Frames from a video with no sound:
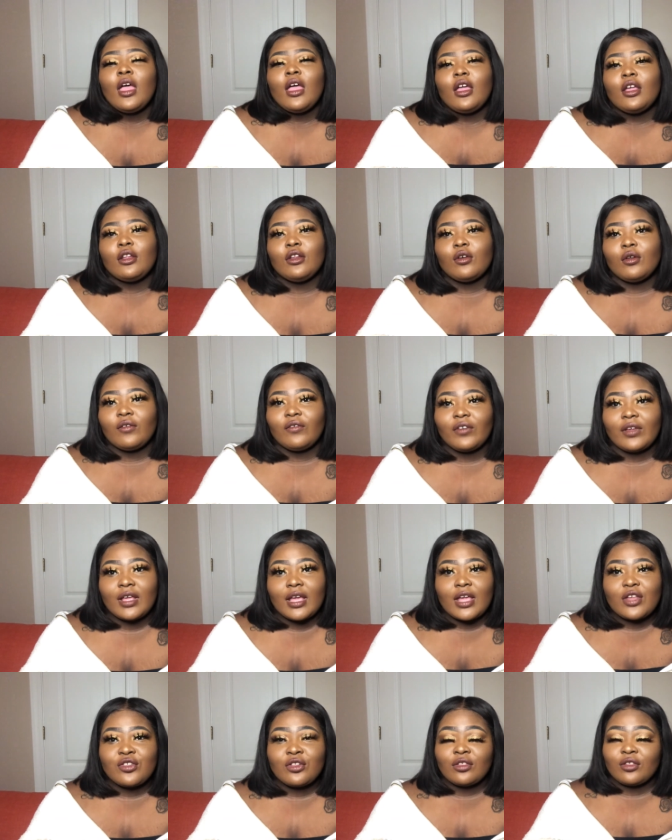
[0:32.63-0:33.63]

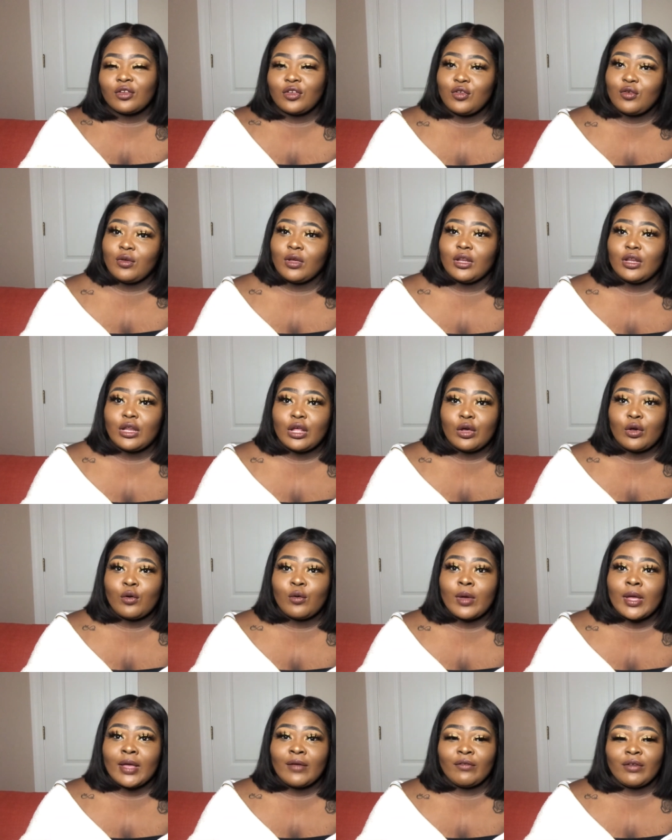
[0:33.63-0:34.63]
notification so you can know
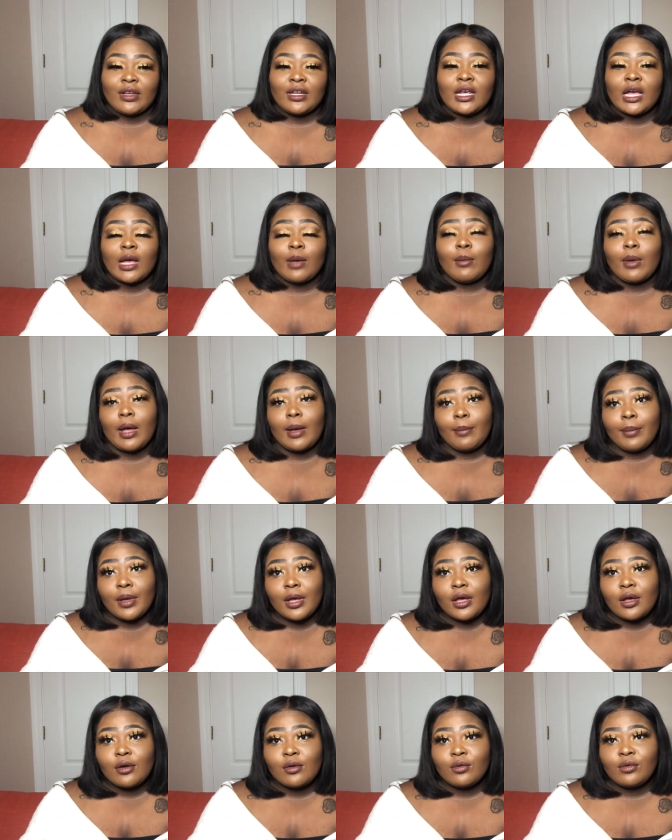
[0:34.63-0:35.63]
every time I
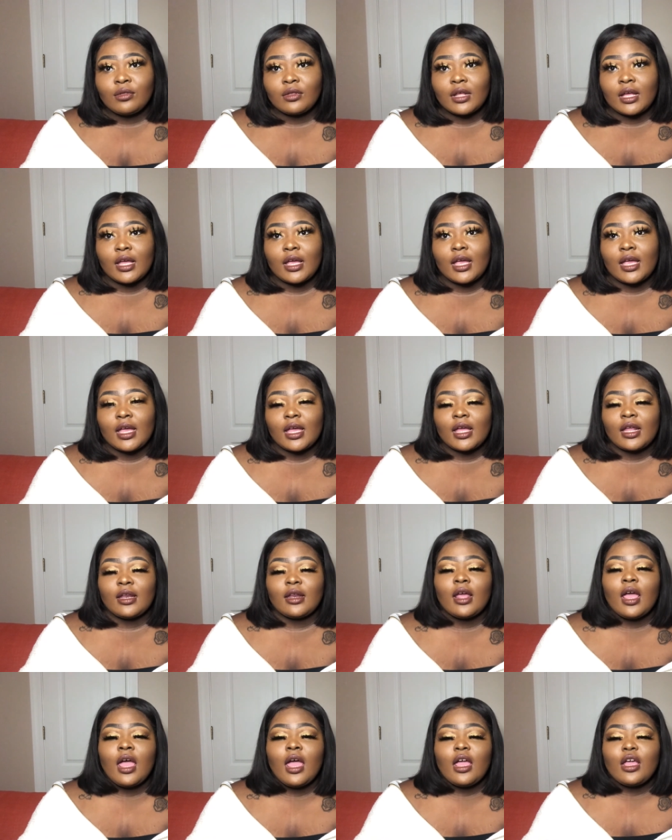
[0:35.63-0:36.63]
post and
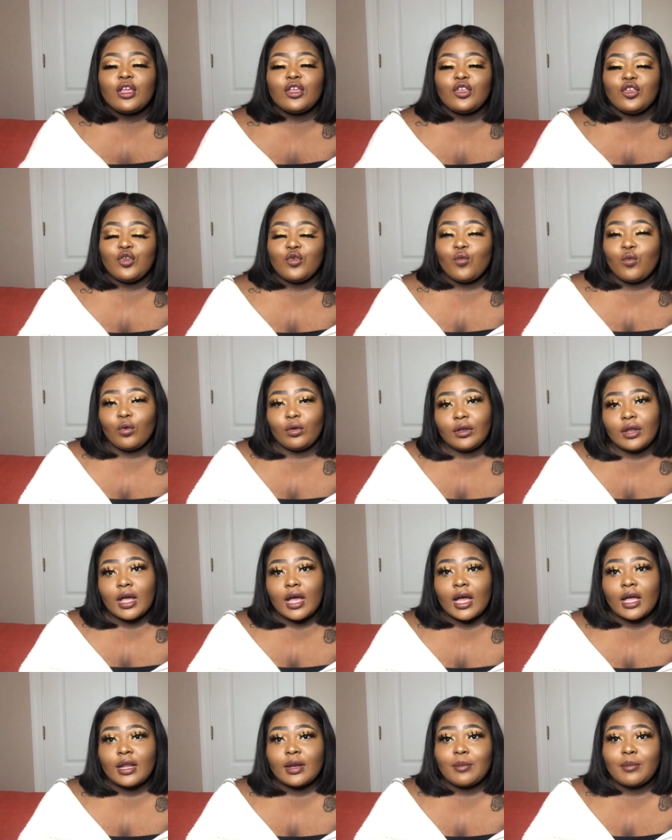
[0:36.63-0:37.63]
you will
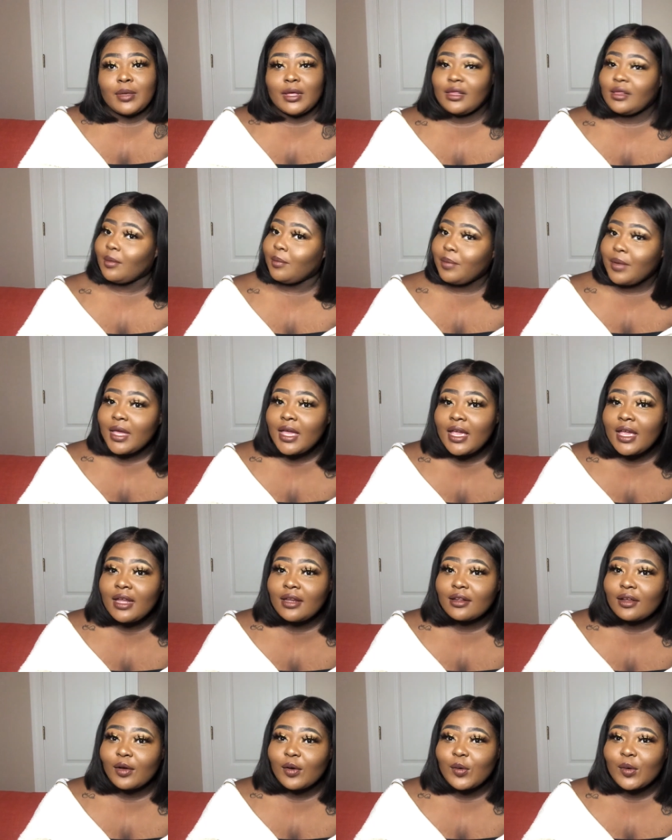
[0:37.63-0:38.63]
not miss a beat,
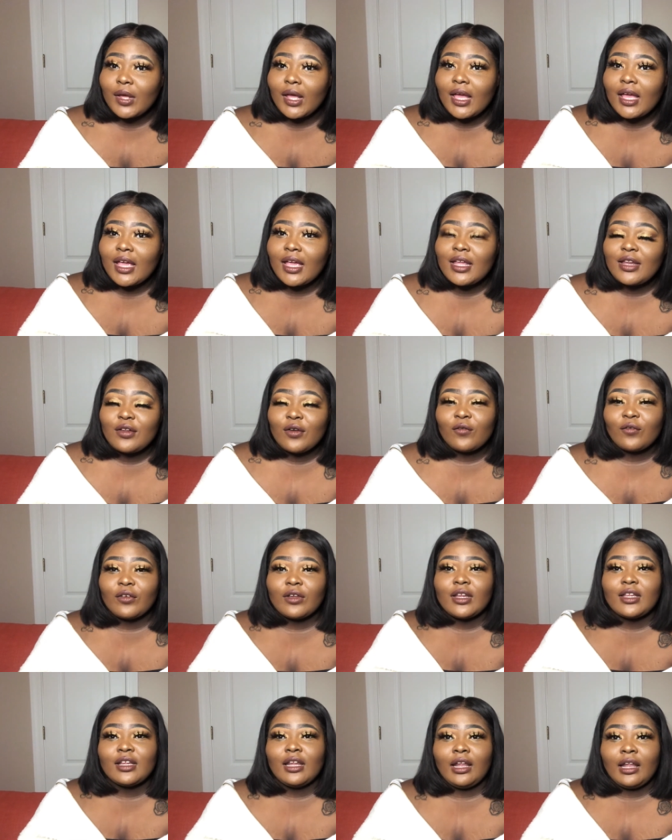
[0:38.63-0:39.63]
okay? Don't
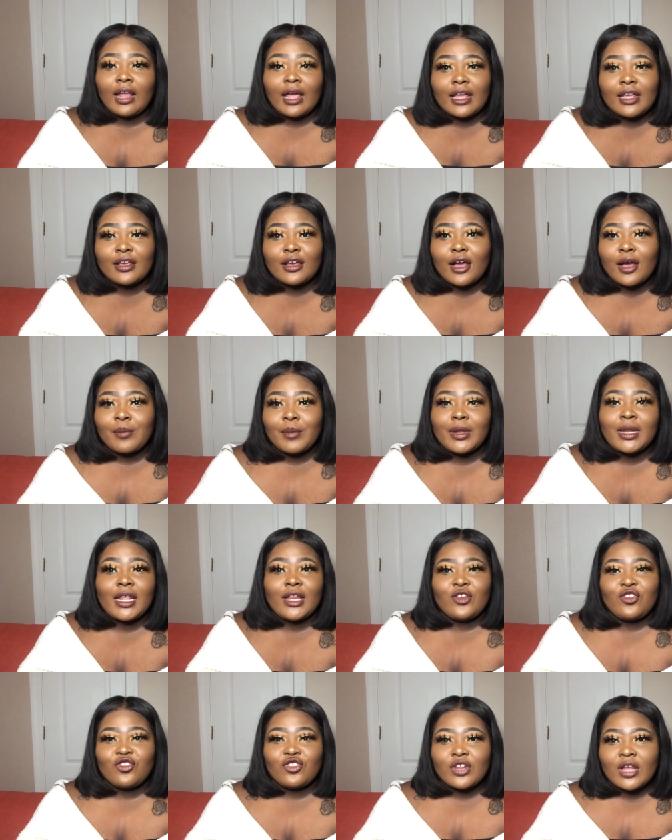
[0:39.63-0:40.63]
forget to like, comment,
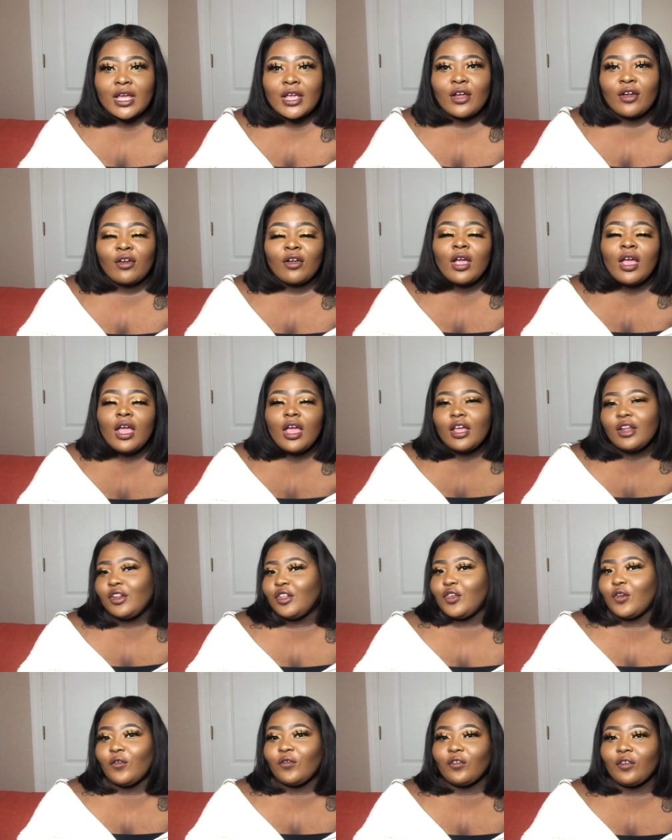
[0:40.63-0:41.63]
and share to
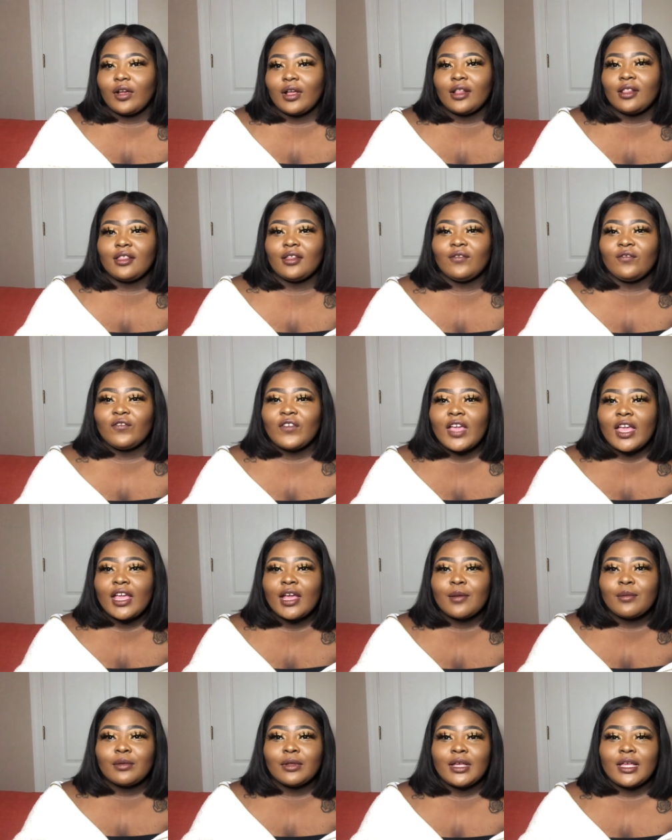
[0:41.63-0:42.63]
your friends and
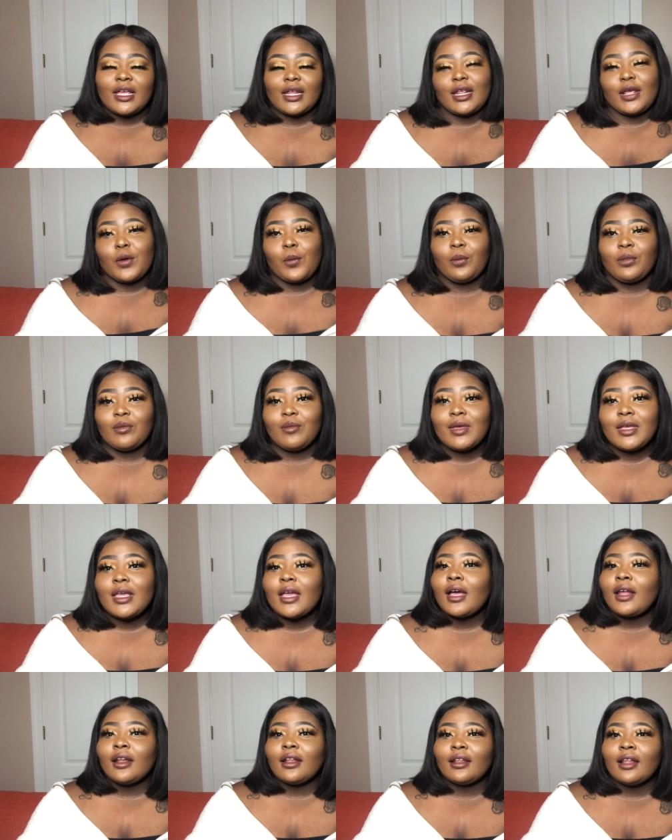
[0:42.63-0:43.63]
family. It helps me
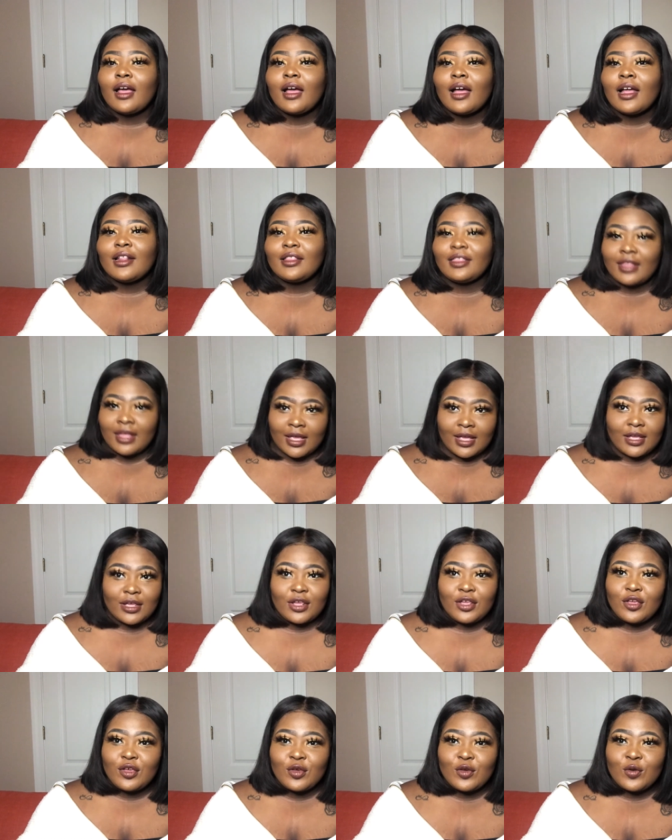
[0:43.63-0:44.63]
out a lot. Thank
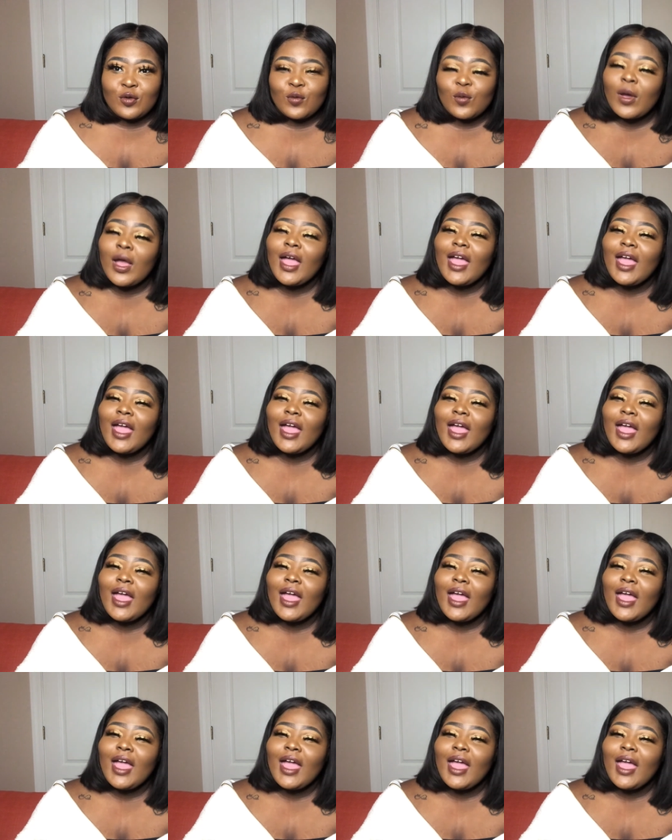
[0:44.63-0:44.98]
you.